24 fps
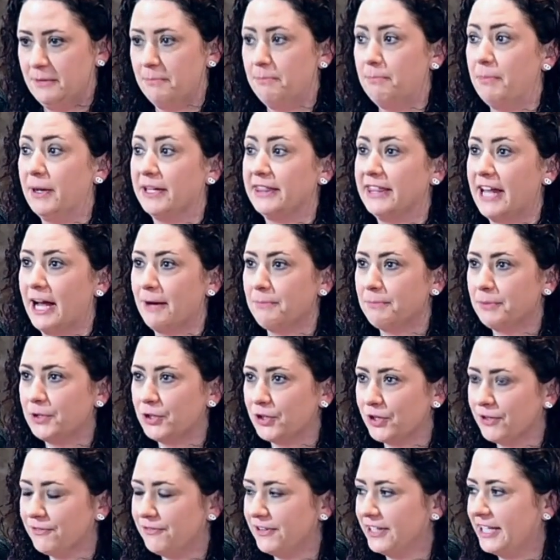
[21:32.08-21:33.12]
but that
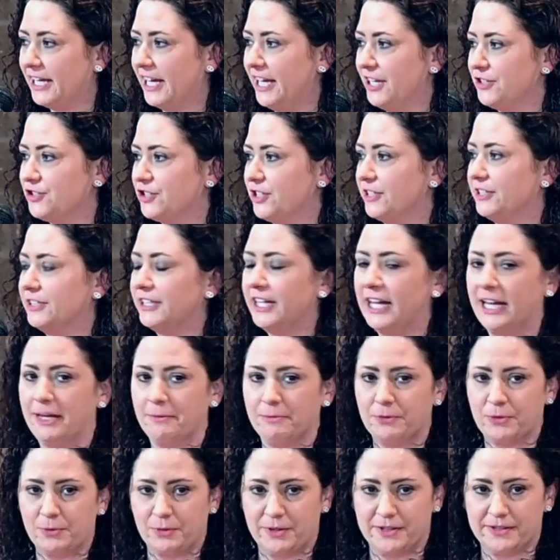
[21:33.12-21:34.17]
purification
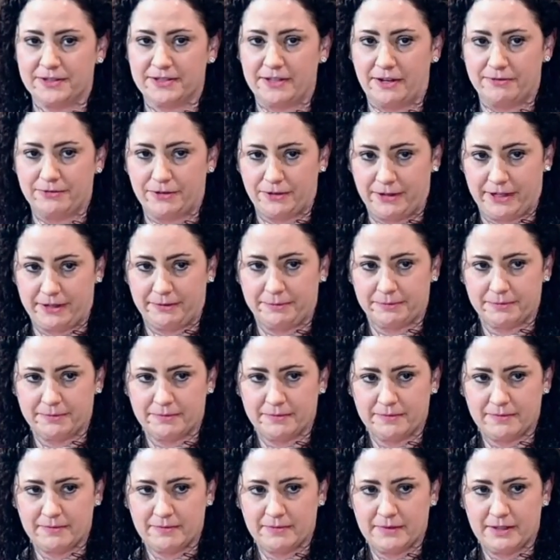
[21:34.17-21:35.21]
came through the suffering.
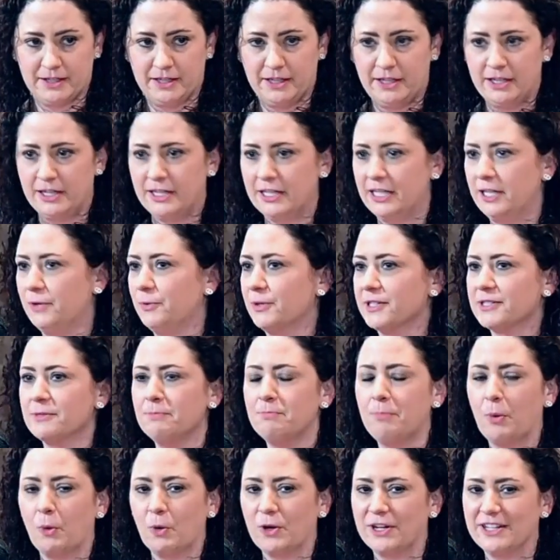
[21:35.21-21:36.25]
He
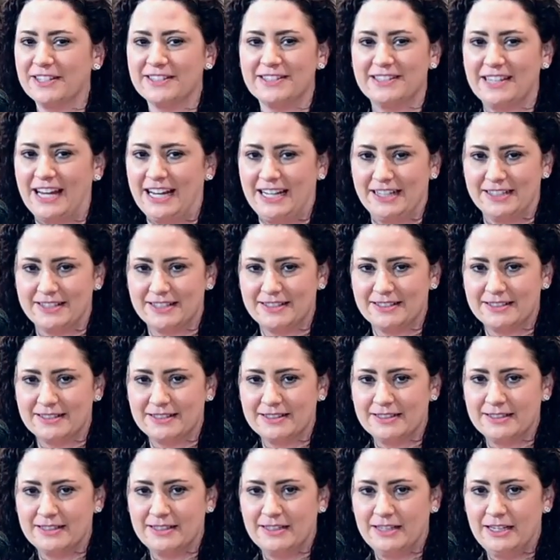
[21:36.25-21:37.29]
wasn't born a saint.
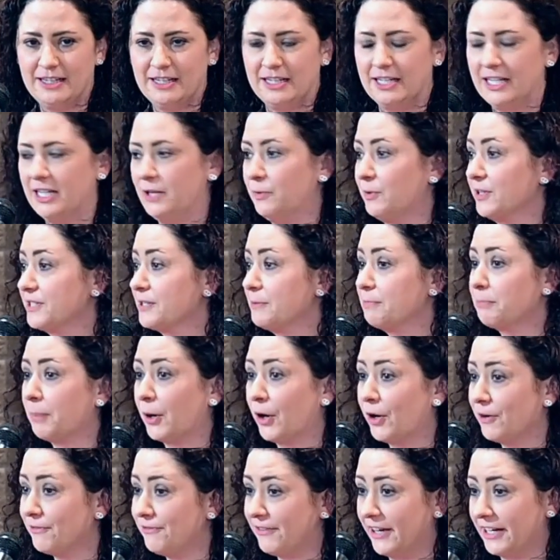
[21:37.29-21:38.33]
He wasn't
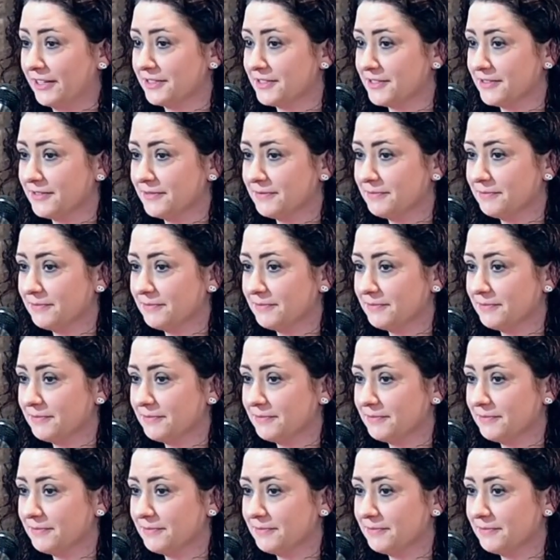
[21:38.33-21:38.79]
perfect.